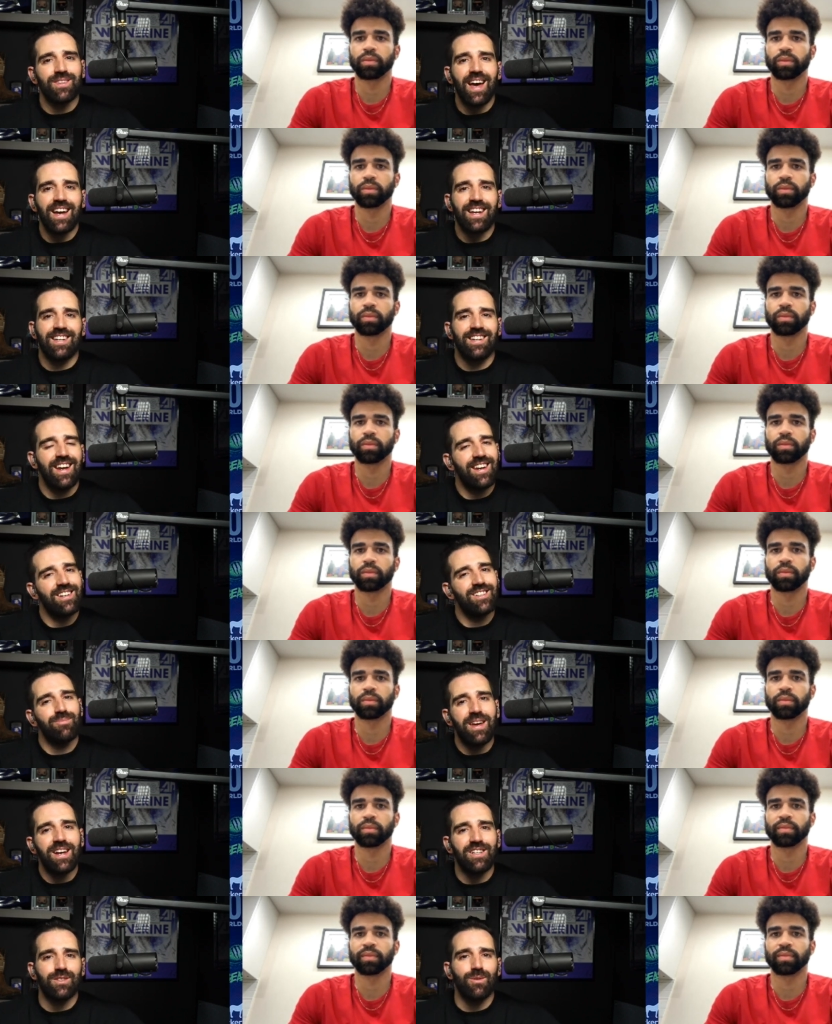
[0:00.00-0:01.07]
Speaker 1: that. Canadians
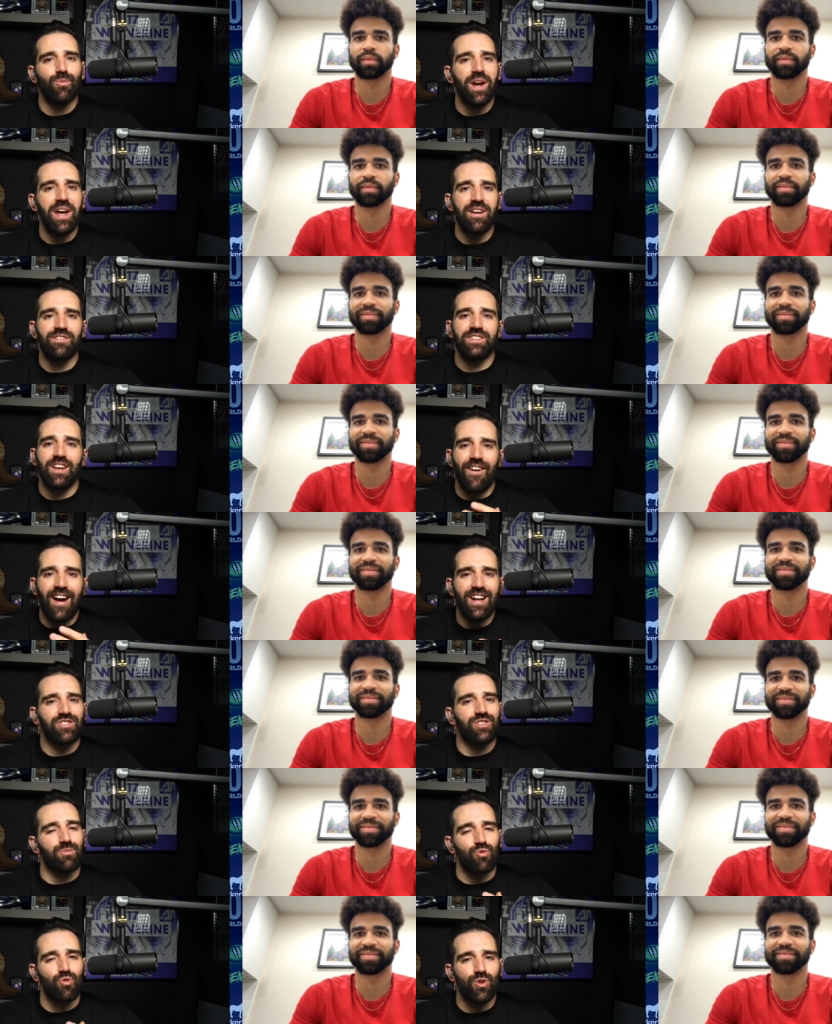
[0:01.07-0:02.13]
making some waves. They've had
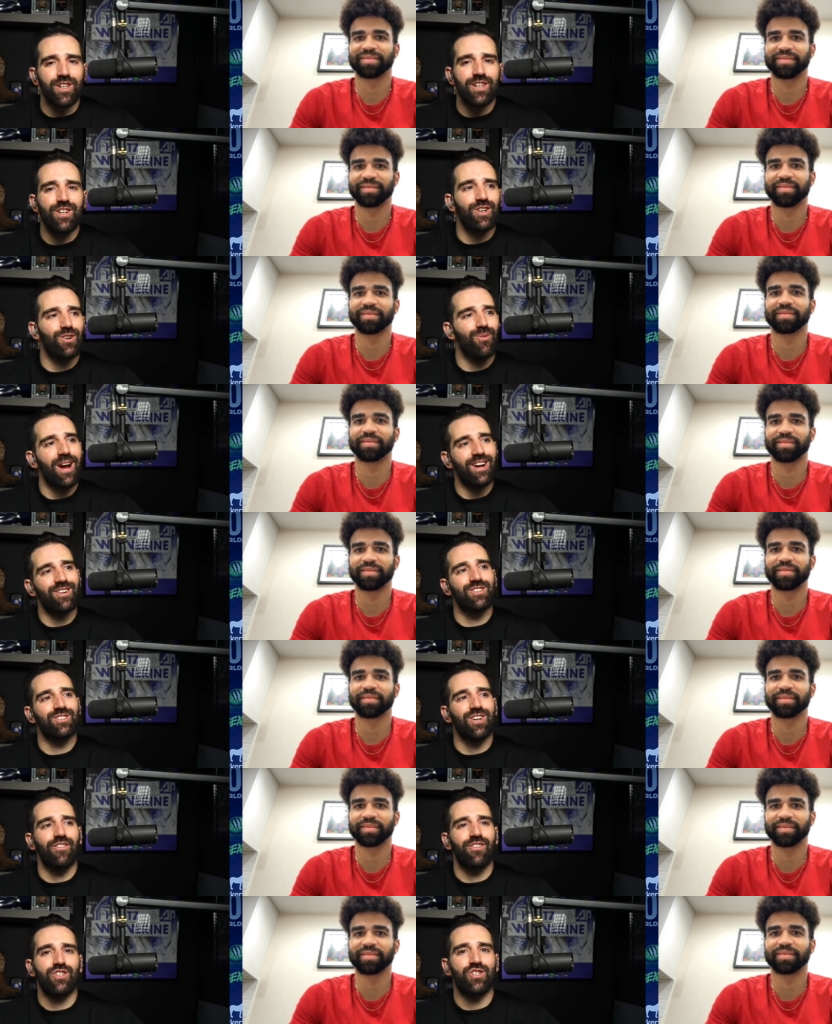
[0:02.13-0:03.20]
some really good records
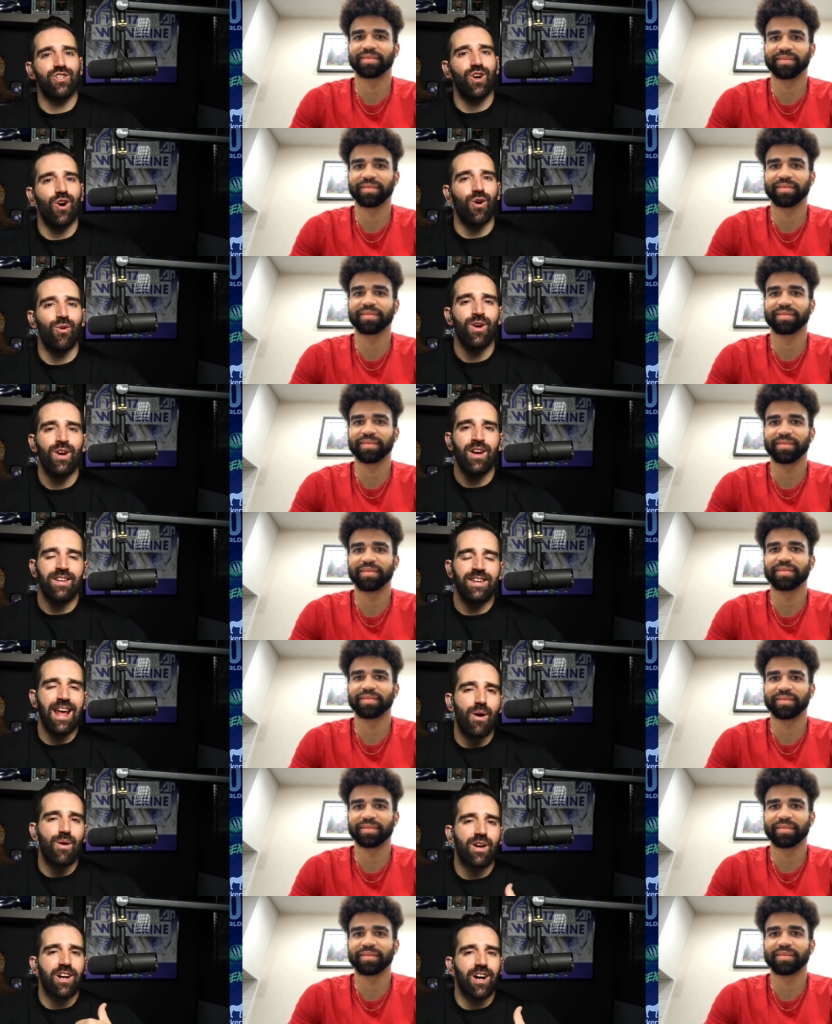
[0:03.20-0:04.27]
on the show. Now
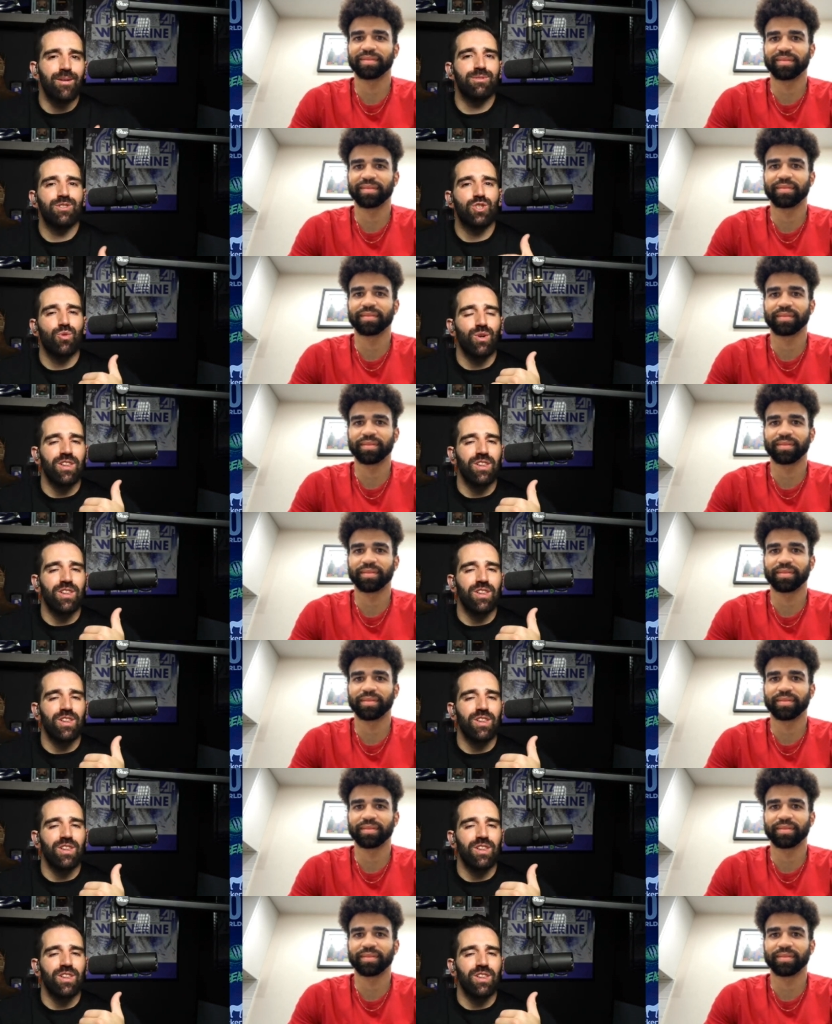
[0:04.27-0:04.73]
it comes to a